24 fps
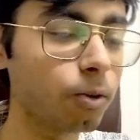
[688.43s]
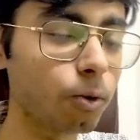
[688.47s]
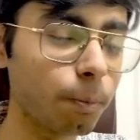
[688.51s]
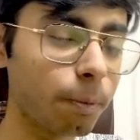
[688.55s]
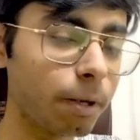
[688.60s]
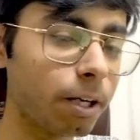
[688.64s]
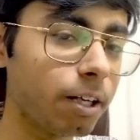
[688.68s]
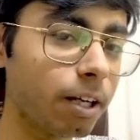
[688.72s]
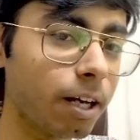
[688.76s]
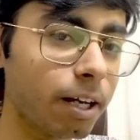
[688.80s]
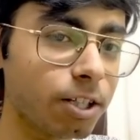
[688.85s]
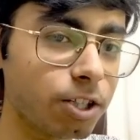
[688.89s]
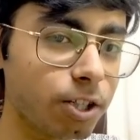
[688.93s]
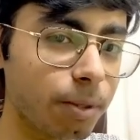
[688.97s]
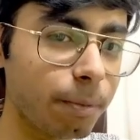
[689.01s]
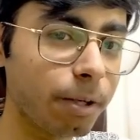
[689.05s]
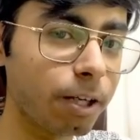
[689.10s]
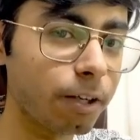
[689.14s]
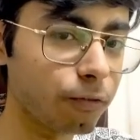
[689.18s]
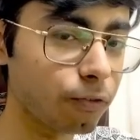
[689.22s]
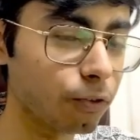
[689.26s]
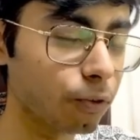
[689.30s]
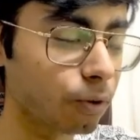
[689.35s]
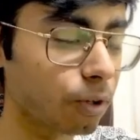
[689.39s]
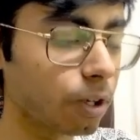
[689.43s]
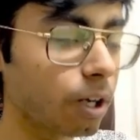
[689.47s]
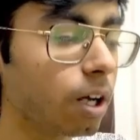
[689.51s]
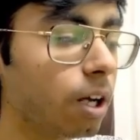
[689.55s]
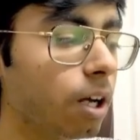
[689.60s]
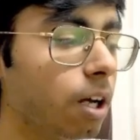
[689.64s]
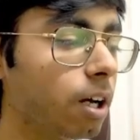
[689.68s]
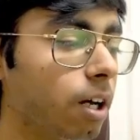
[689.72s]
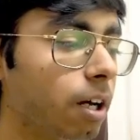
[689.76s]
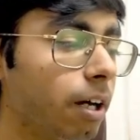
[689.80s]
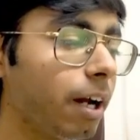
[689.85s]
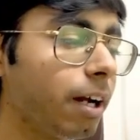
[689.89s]
OpenAI GPT-4,
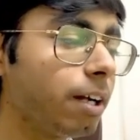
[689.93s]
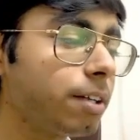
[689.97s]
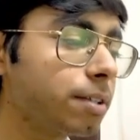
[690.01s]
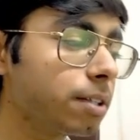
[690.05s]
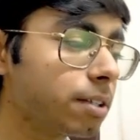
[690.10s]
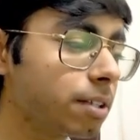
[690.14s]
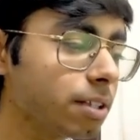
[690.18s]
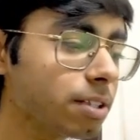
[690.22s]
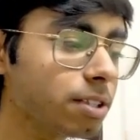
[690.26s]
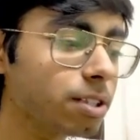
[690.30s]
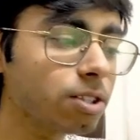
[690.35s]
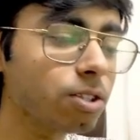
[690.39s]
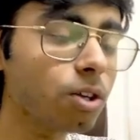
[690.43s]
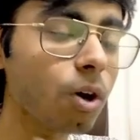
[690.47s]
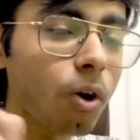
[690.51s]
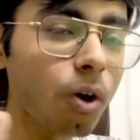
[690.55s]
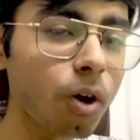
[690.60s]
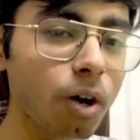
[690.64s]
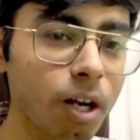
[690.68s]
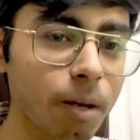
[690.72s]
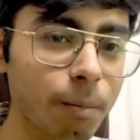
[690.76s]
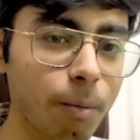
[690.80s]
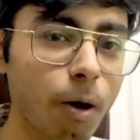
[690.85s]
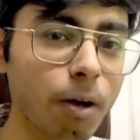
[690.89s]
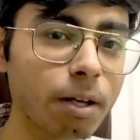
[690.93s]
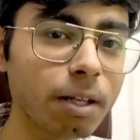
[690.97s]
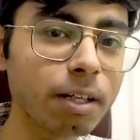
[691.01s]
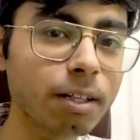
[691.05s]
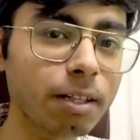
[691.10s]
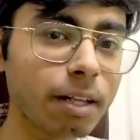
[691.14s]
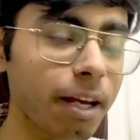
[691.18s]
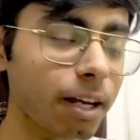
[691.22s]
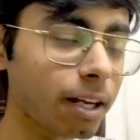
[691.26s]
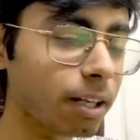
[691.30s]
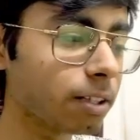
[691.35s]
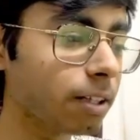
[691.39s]
right? So this is all about the
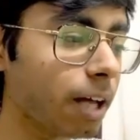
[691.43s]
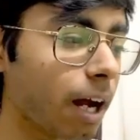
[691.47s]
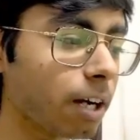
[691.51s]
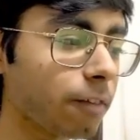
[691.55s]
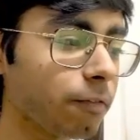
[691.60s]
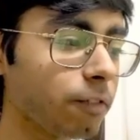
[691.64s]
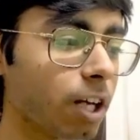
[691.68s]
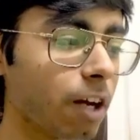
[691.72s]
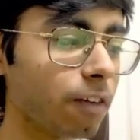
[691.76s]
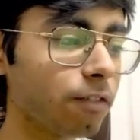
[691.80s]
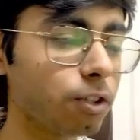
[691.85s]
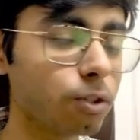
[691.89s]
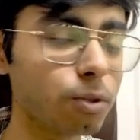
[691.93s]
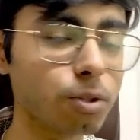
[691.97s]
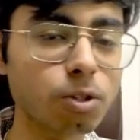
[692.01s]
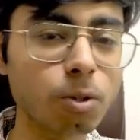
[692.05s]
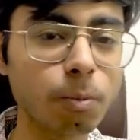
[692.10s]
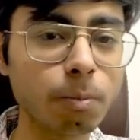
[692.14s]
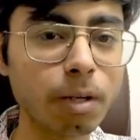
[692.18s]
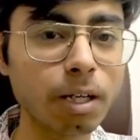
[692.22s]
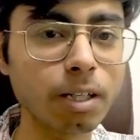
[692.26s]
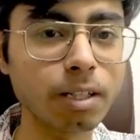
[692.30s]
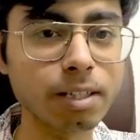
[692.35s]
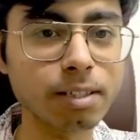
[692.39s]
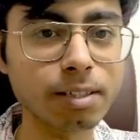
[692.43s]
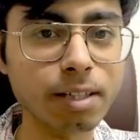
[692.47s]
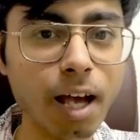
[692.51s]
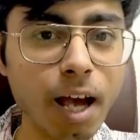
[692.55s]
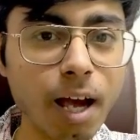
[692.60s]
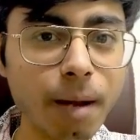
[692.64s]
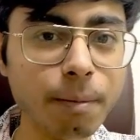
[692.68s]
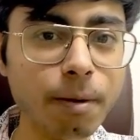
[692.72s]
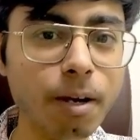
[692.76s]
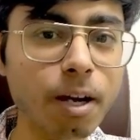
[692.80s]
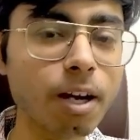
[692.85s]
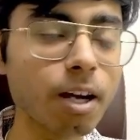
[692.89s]
tech that we have used to build this
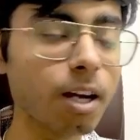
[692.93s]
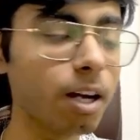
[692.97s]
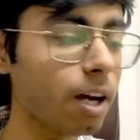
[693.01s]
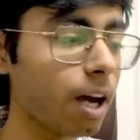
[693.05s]
app.